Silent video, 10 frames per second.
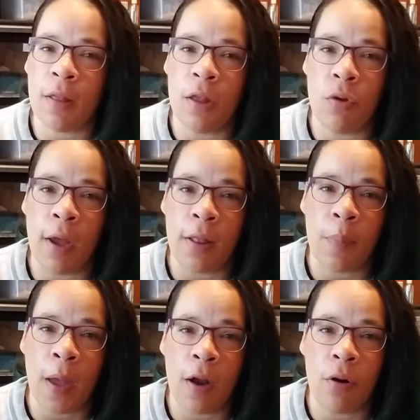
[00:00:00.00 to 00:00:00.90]
you get the
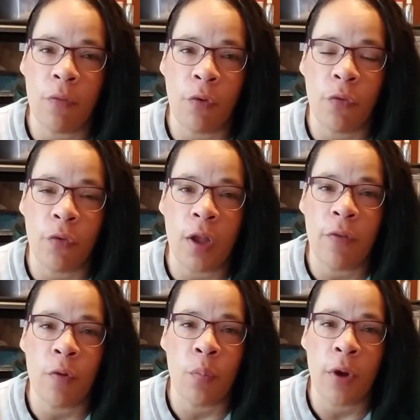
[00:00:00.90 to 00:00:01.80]
pattern for free
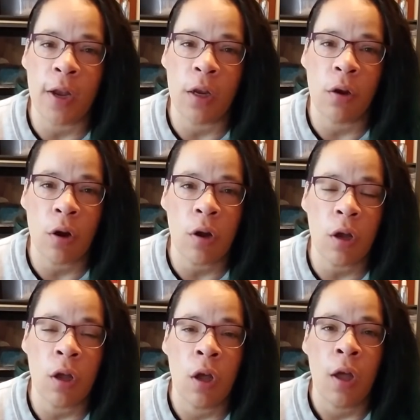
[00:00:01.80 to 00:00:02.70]
from Brandon
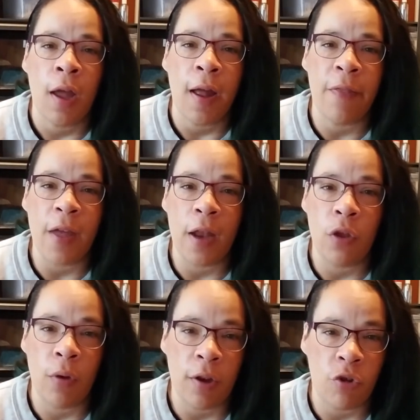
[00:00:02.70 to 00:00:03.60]
Kirk, and then
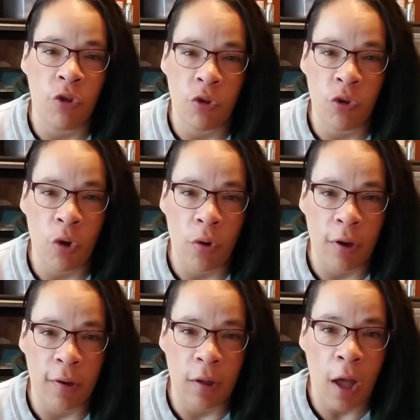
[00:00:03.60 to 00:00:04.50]
you get to choose your own
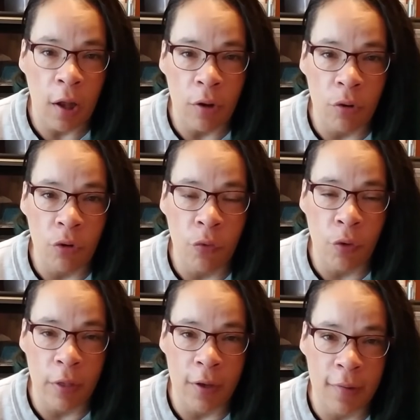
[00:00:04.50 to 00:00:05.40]
colors
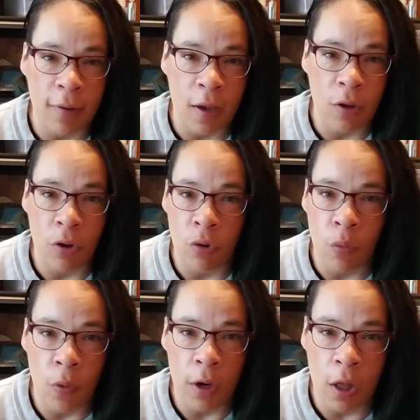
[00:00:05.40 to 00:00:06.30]
for the design. You can do
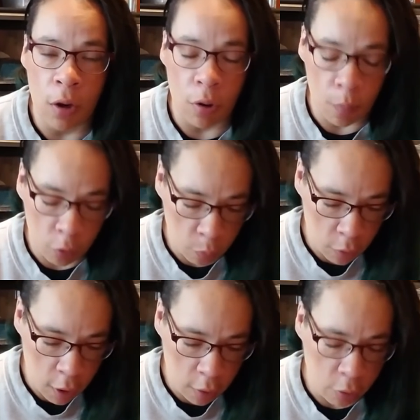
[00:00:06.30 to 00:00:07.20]
it one color or
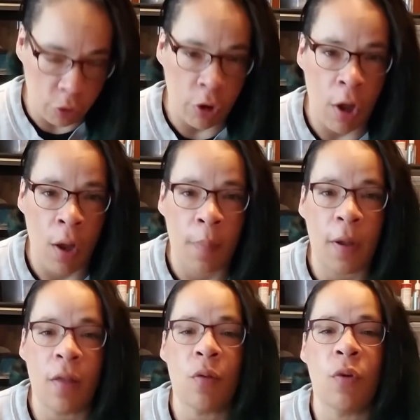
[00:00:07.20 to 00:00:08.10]
multiple colors.
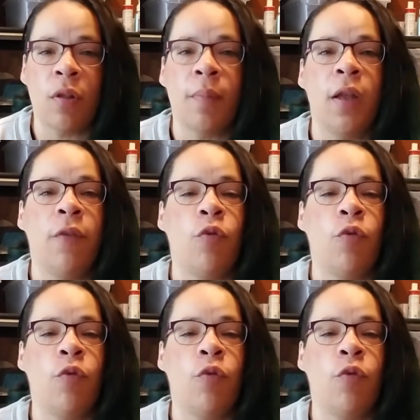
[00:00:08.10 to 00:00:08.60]
Because it was a medieval